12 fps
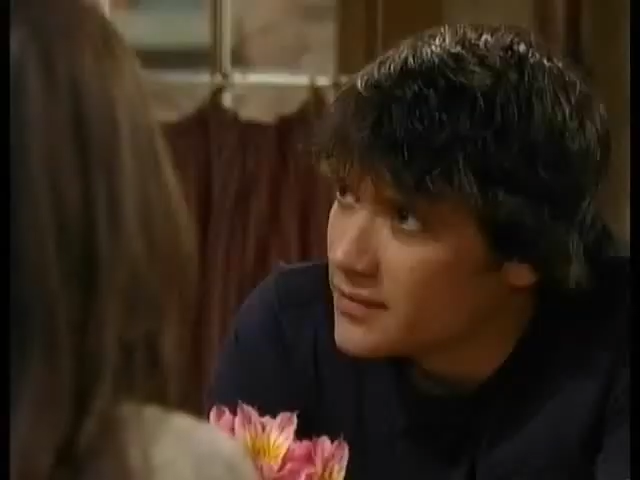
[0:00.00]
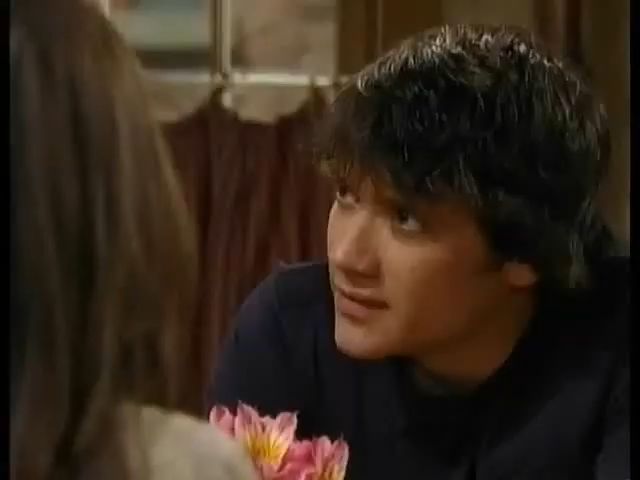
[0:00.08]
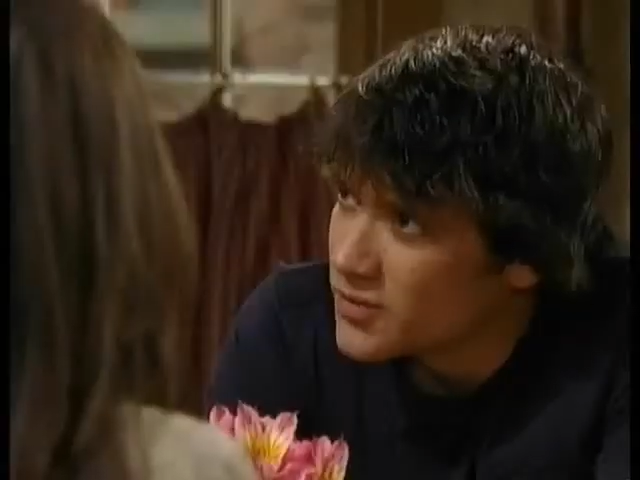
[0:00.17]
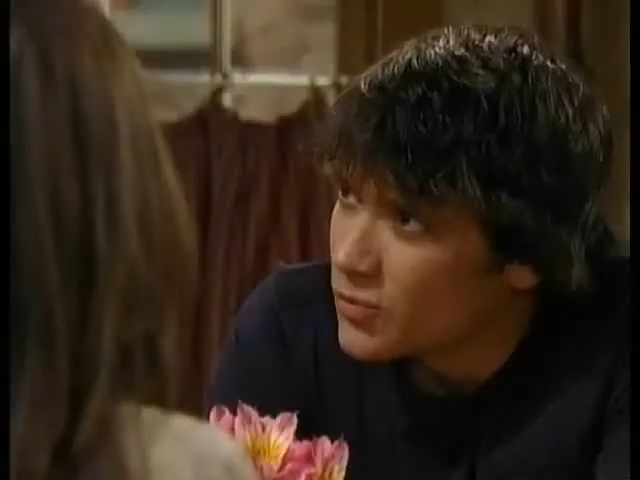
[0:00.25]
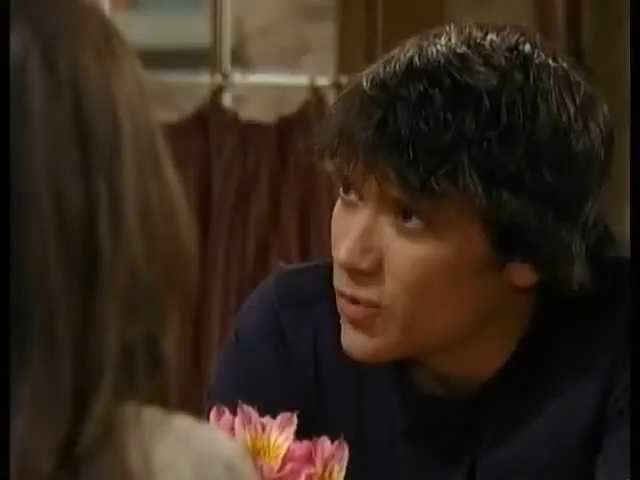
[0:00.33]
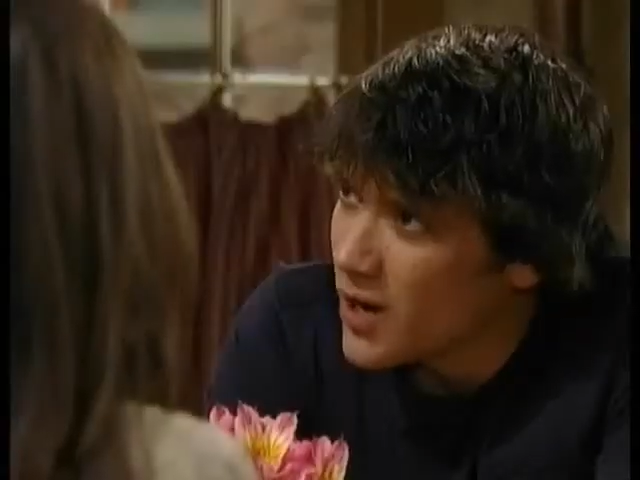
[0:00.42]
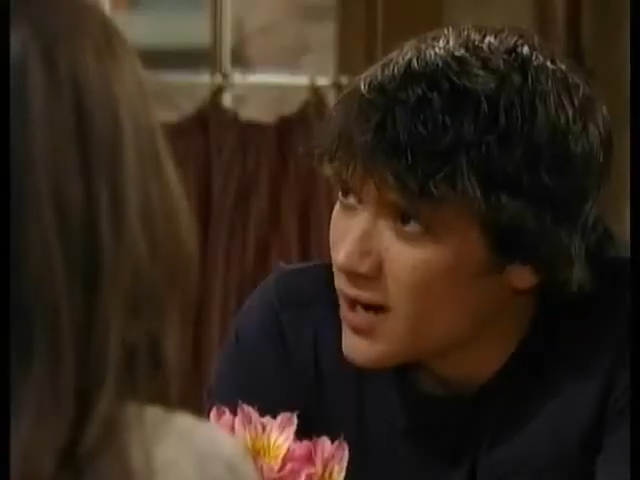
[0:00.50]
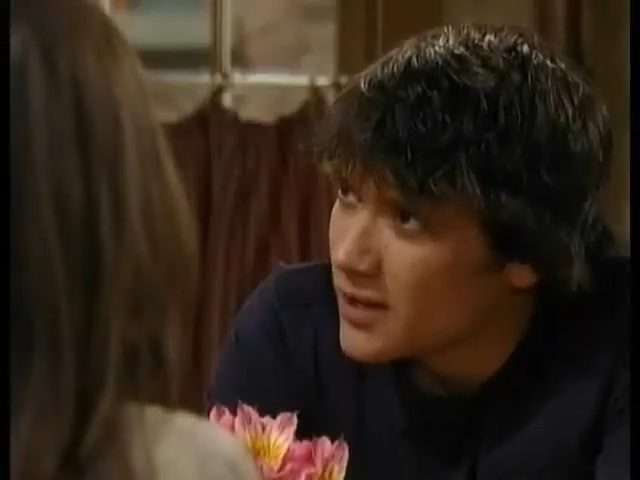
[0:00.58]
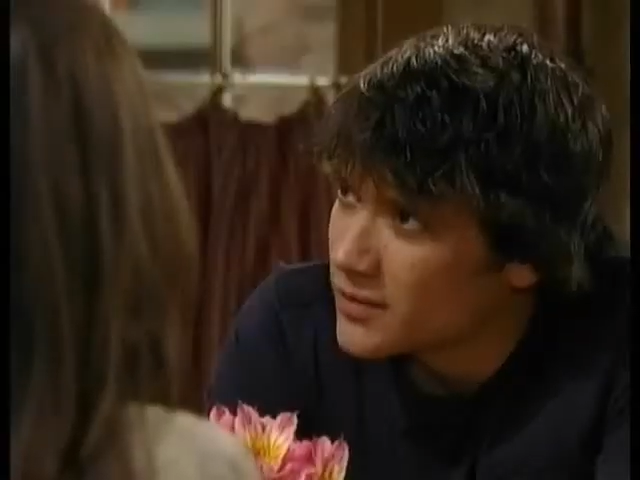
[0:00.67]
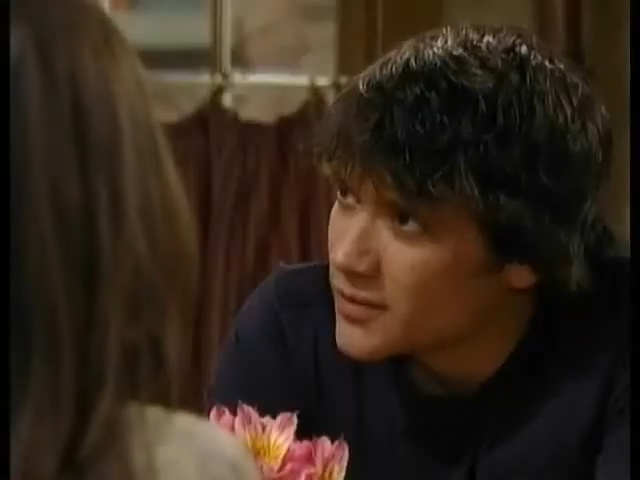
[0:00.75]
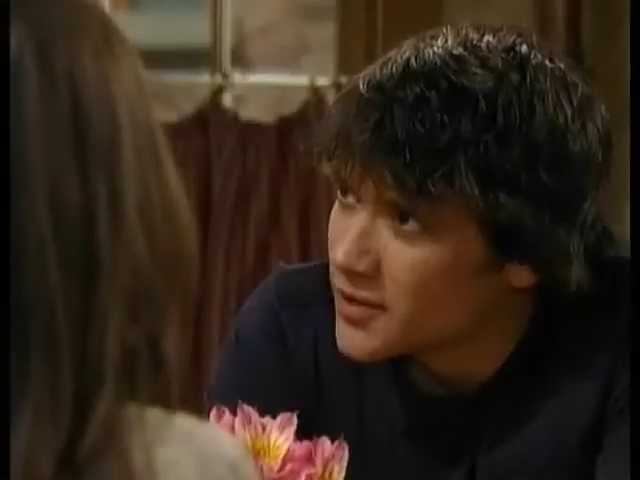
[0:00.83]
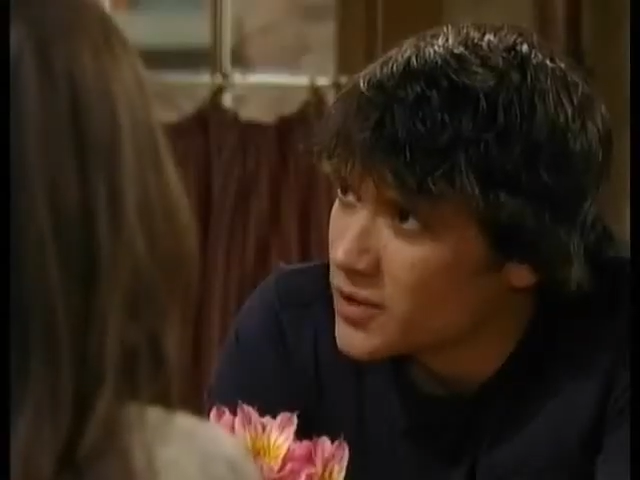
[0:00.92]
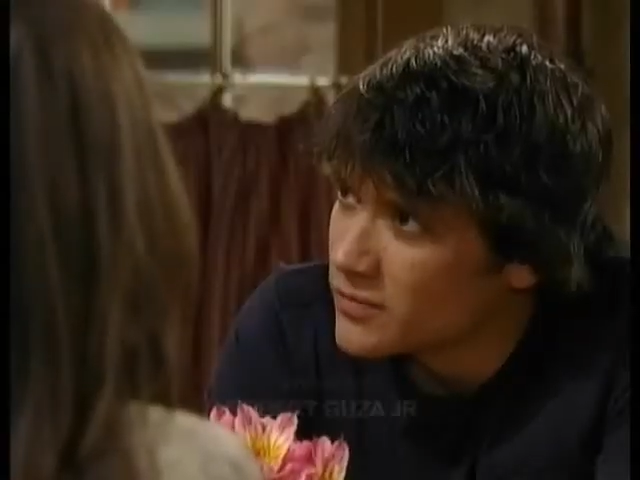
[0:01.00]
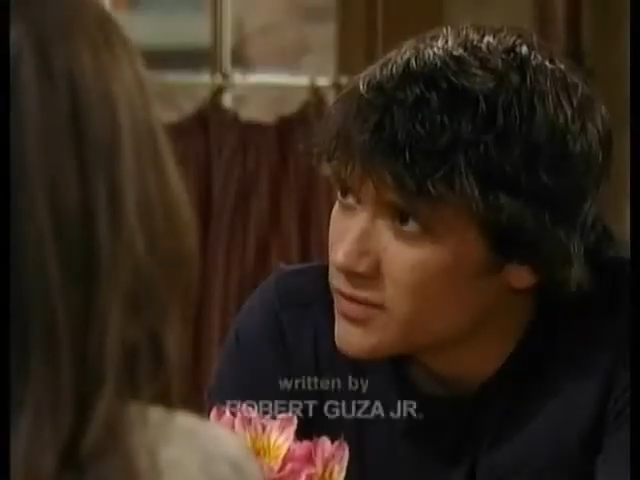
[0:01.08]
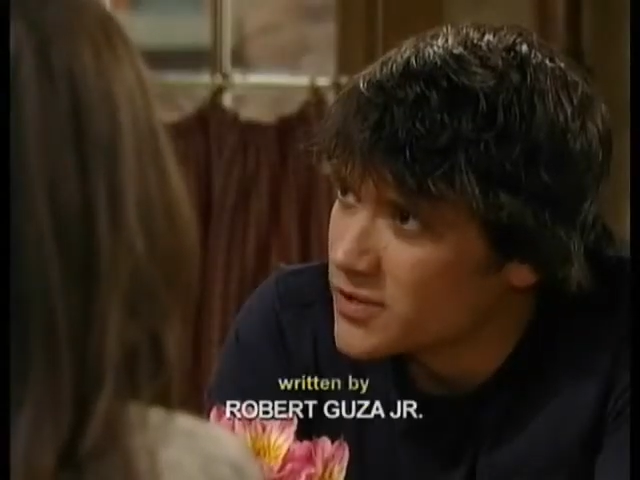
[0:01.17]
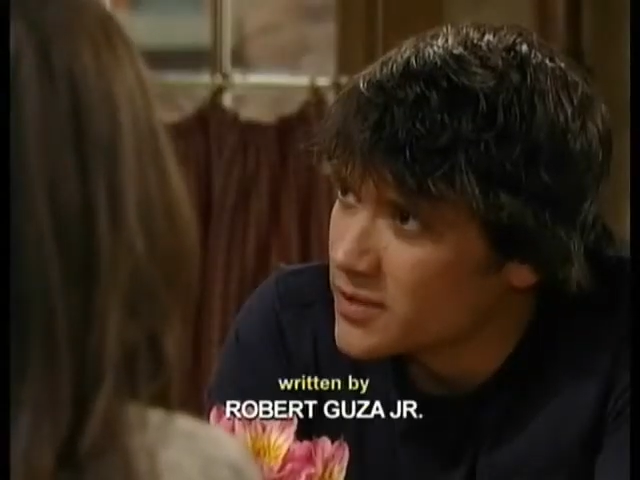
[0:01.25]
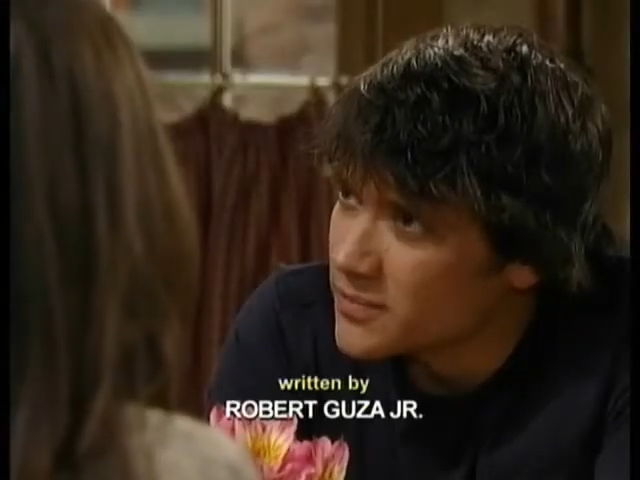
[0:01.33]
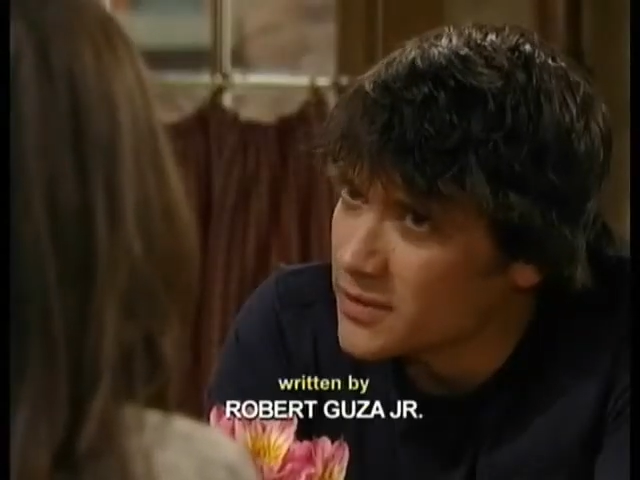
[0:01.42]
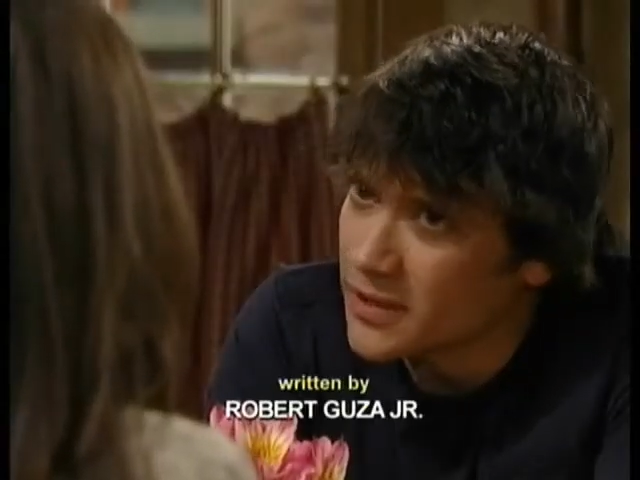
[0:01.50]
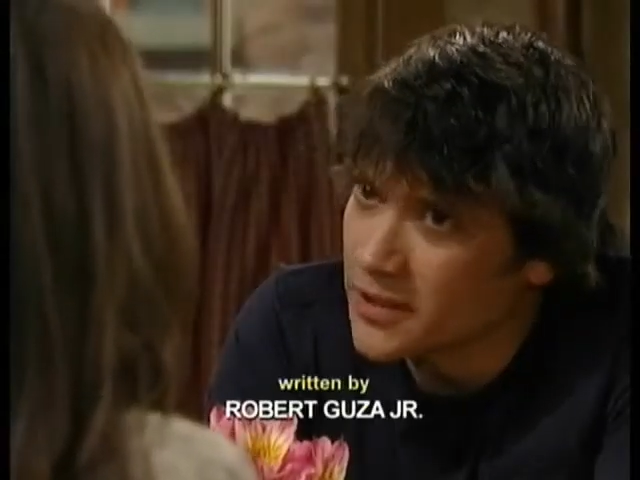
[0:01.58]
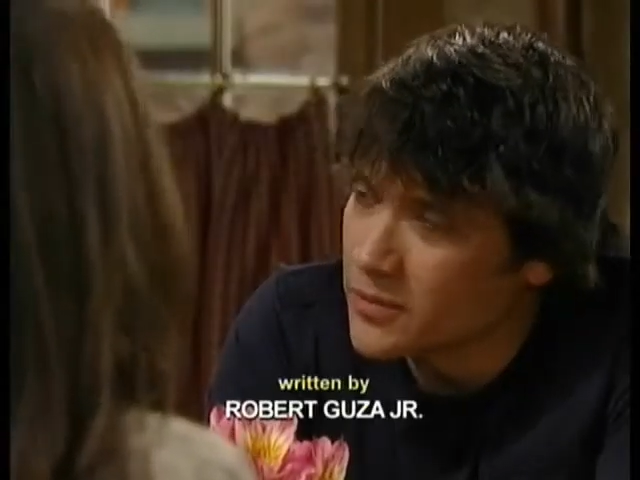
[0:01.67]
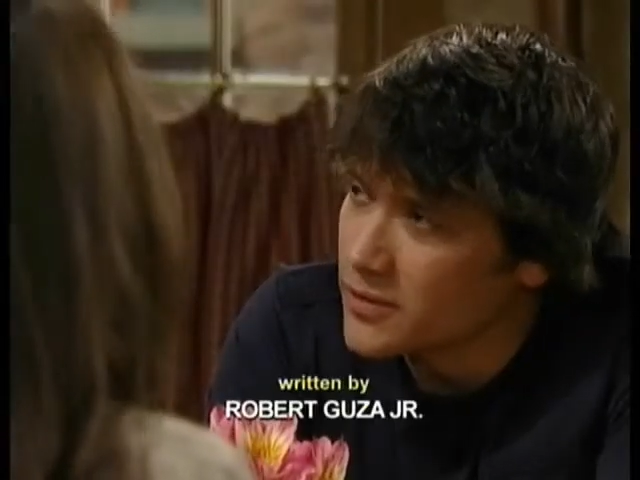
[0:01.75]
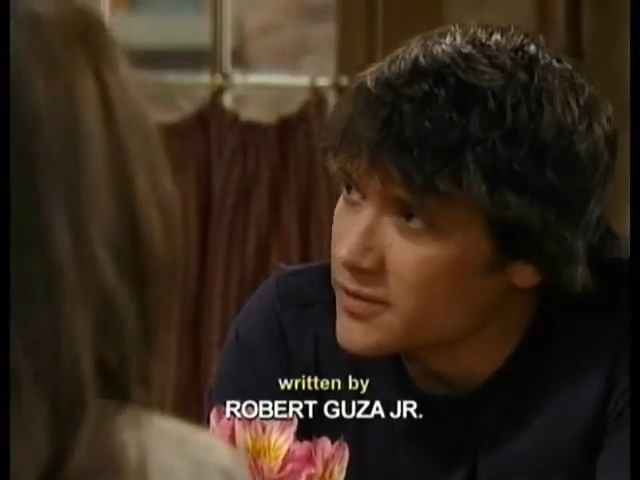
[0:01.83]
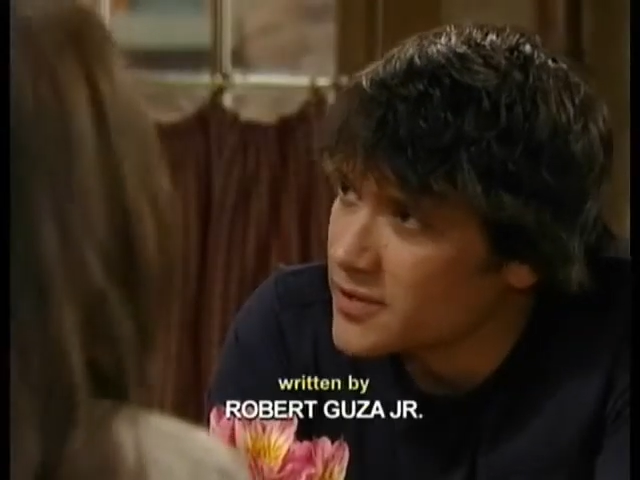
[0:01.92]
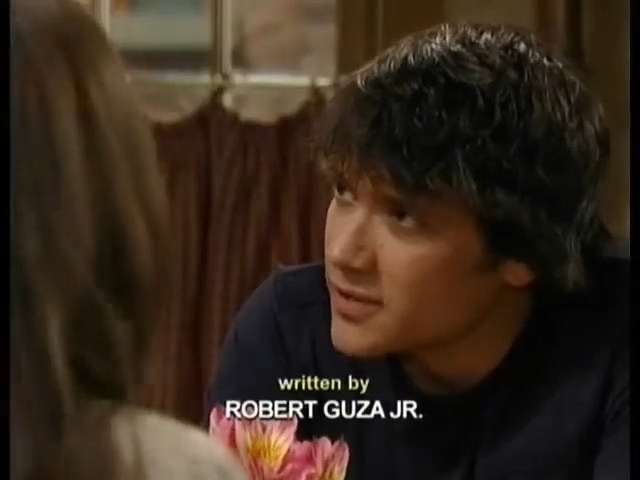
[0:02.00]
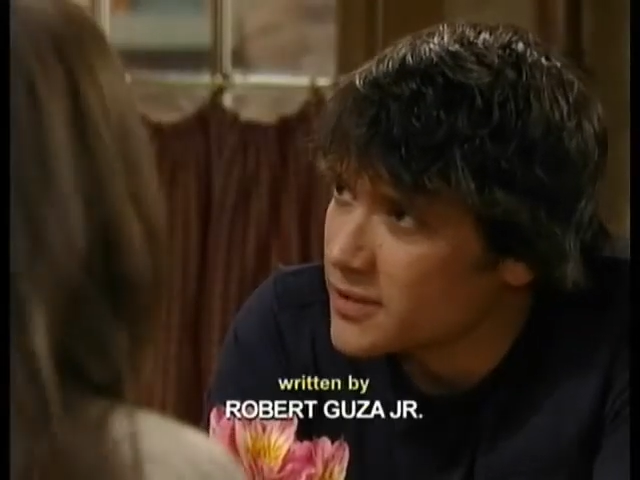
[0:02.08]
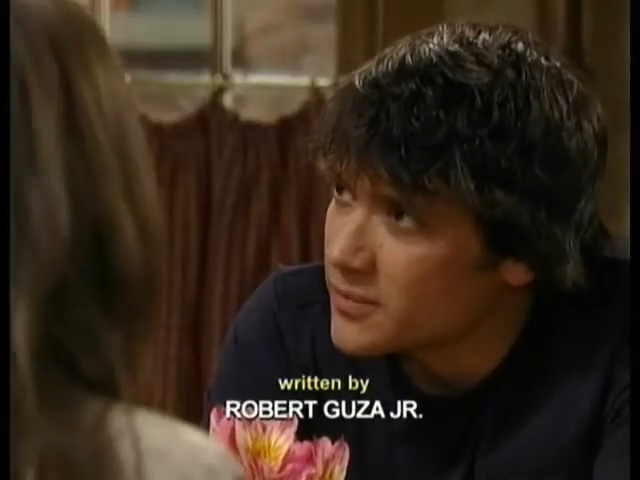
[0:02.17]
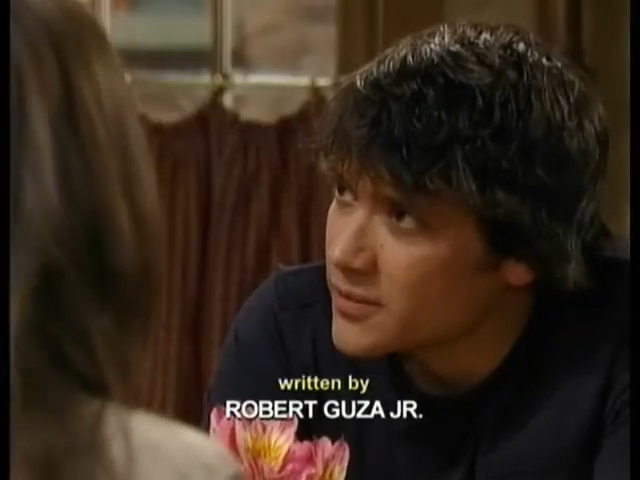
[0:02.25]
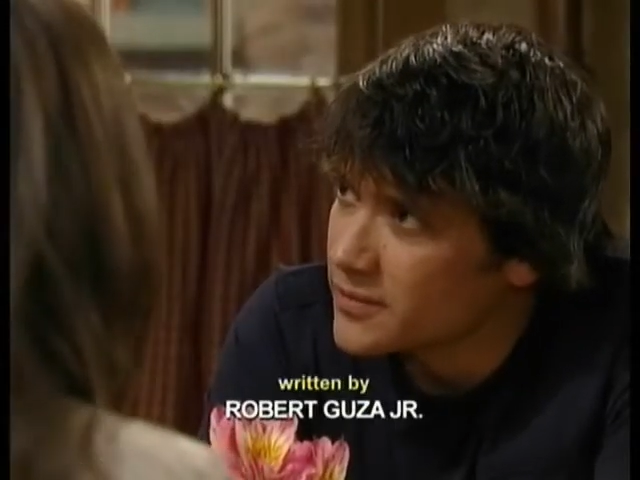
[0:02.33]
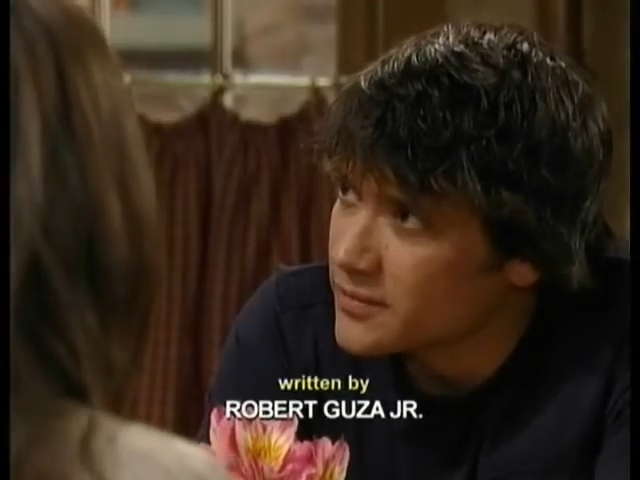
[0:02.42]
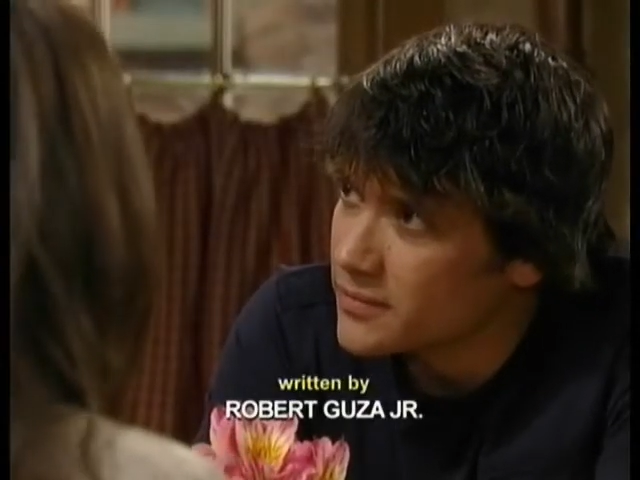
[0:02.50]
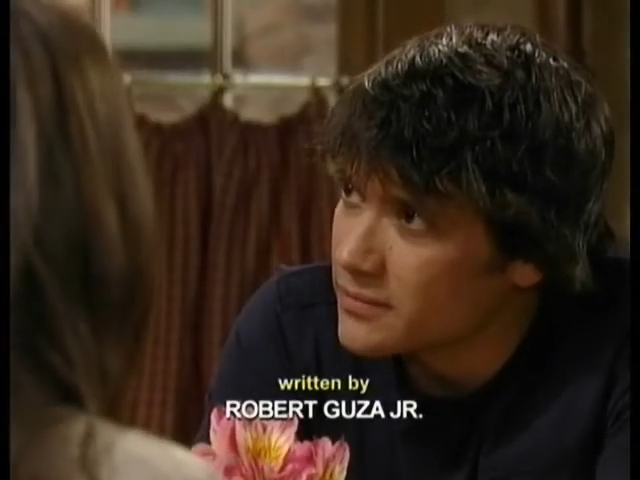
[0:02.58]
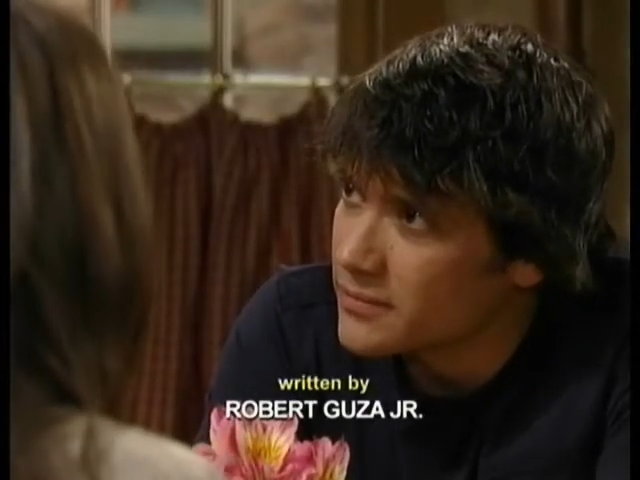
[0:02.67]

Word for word: takes a while to get over something like what Christina went through.